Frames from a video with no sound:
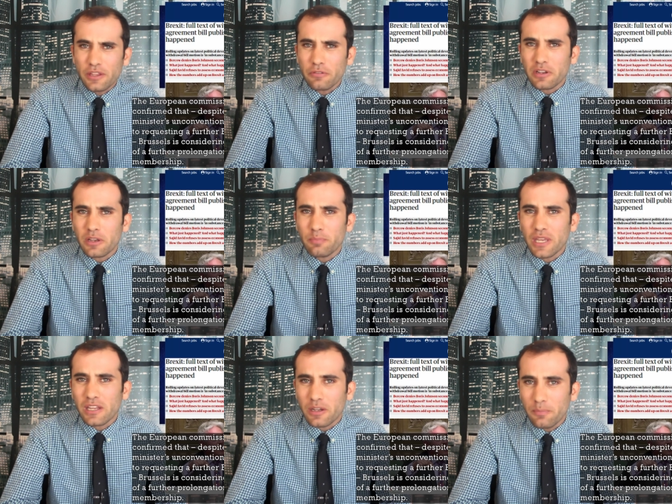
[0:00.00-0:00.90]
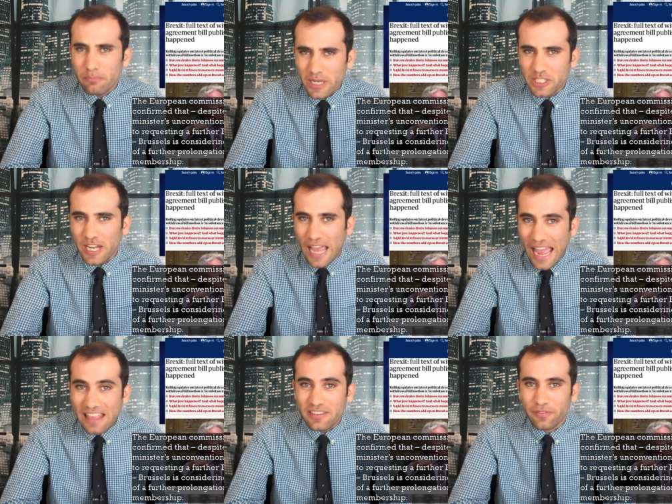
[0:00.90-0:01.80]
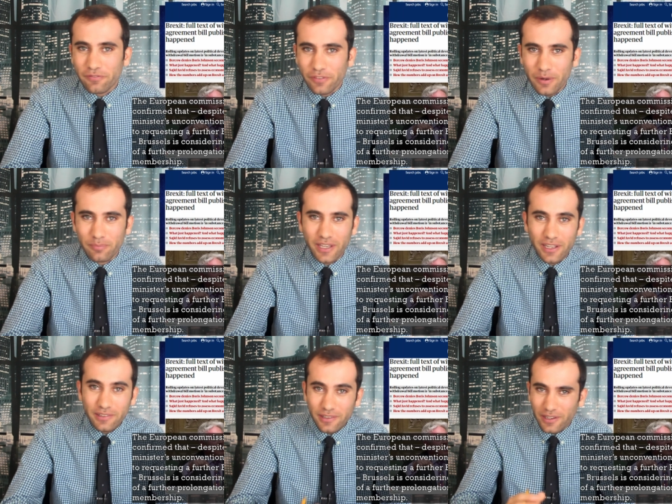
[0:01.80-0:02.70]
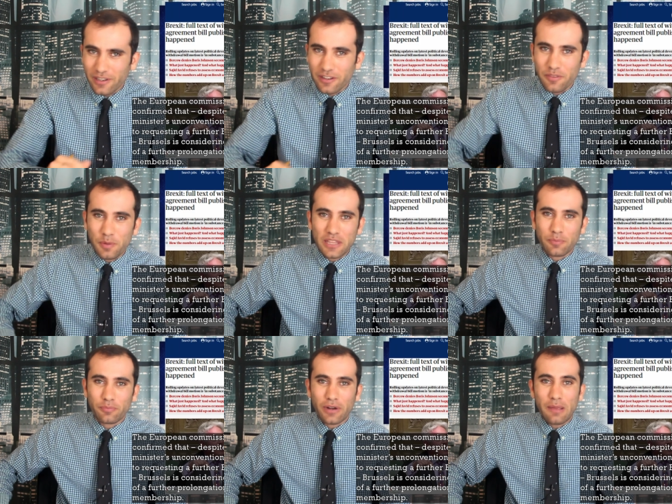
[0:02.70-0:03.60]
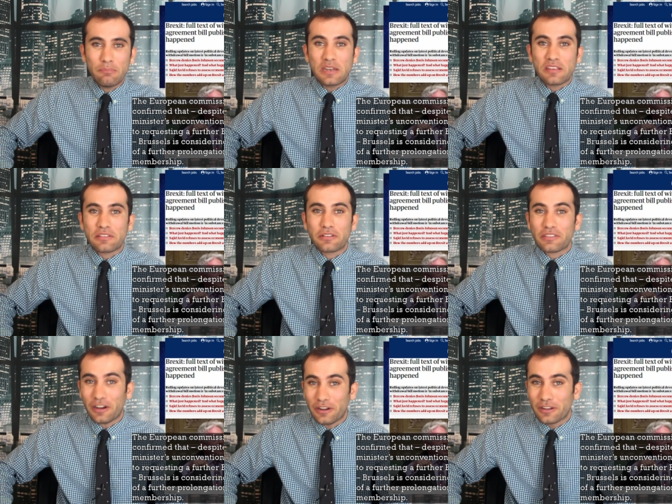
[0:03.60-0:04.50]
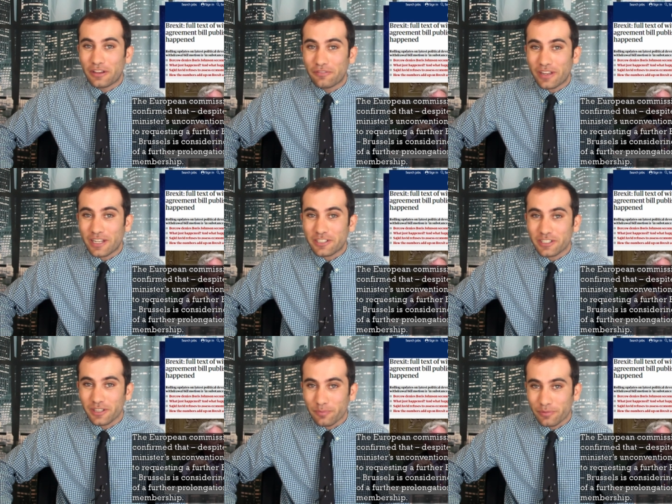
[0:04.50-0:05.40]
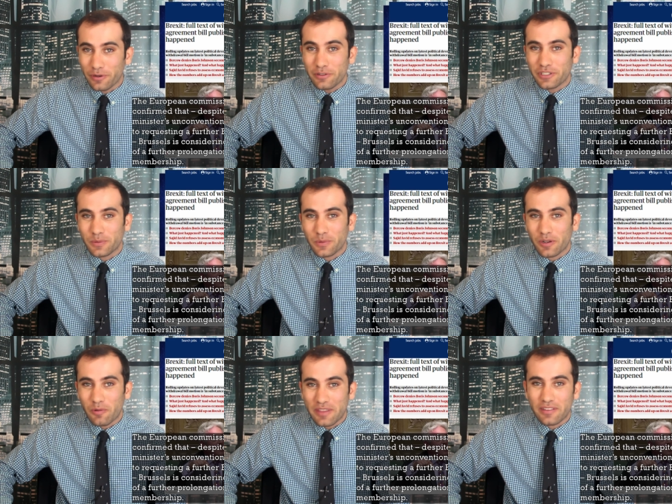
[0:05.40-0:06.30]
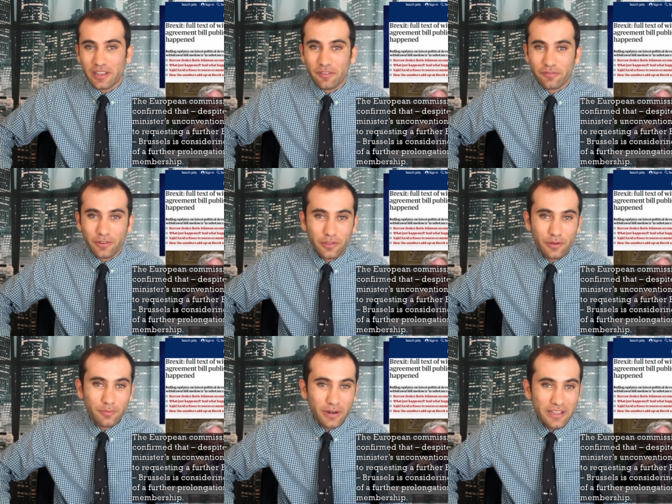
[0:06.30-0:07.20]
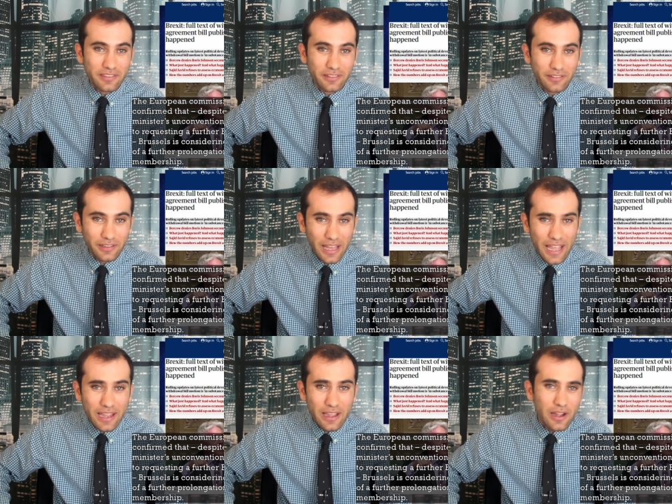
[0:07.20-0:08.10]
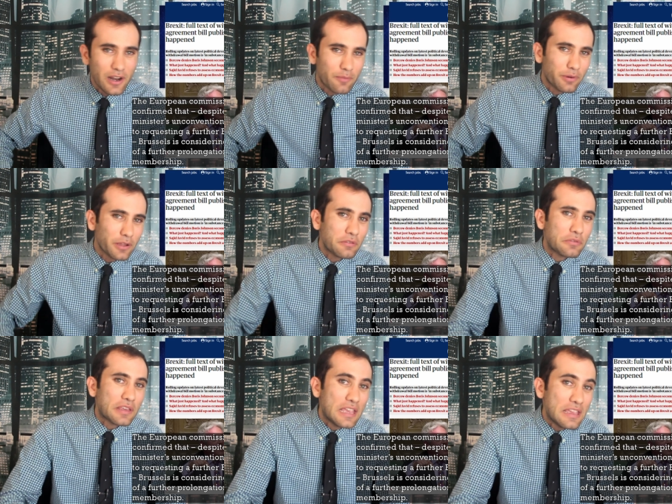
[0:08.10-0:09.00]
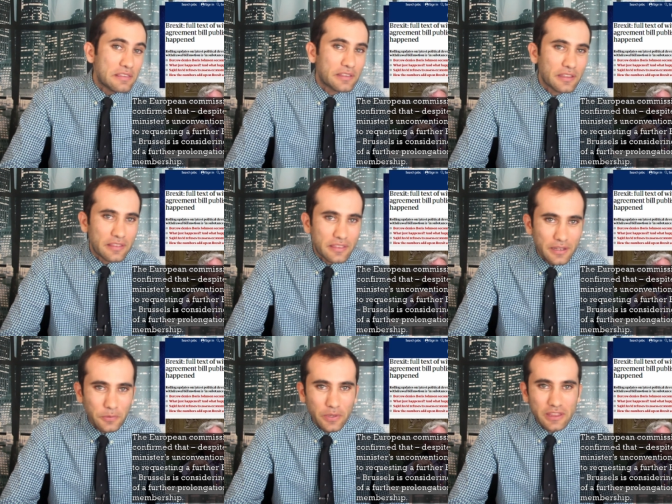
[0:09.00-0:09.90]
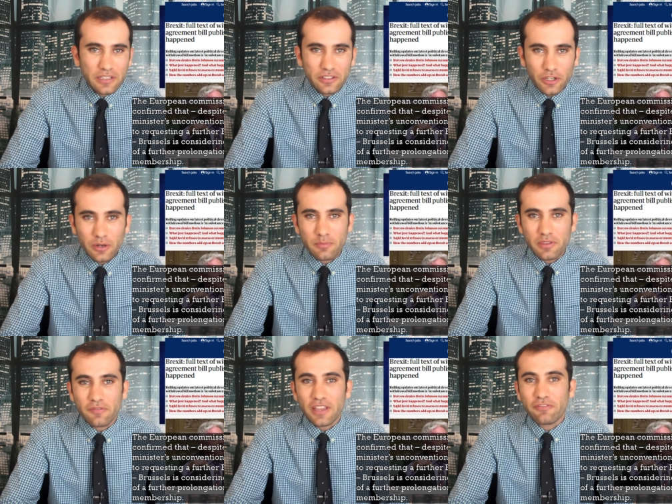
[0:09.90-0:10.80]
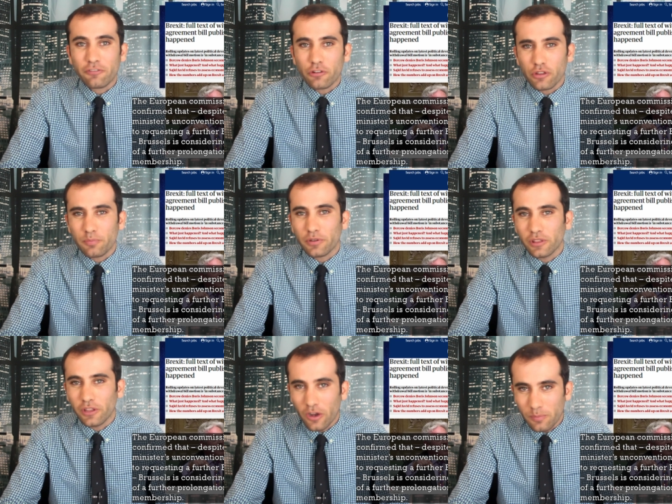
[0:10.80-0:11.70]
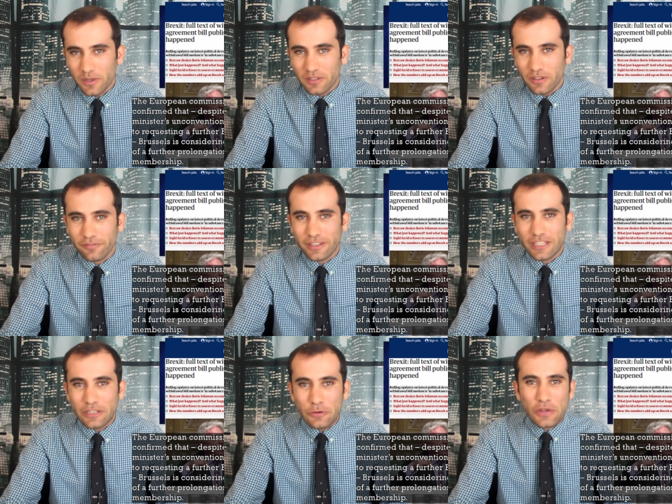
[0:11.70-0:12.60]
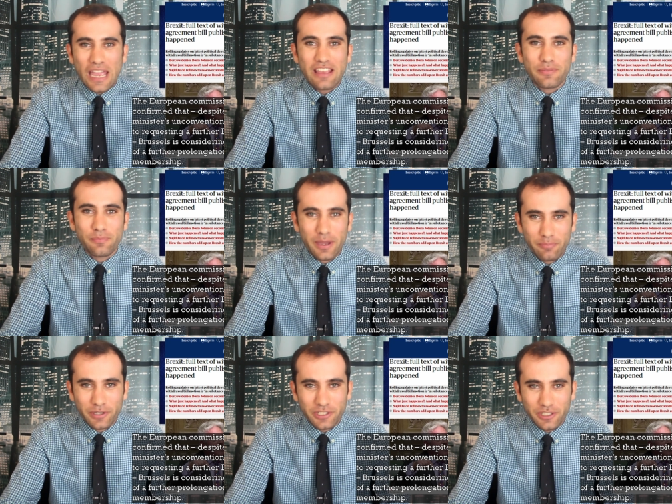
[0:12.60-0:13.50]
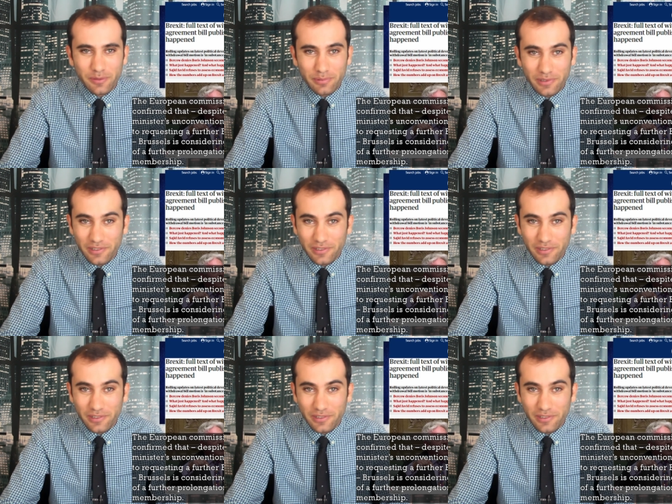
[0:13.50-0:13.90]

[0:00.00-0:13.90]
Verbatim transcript: the European Commission has confirmed that, despite the Prime Minister's unconventional approach to requesting a further Brexit delay, Brussels is considering the terms of a further prolongment of the UK's membership.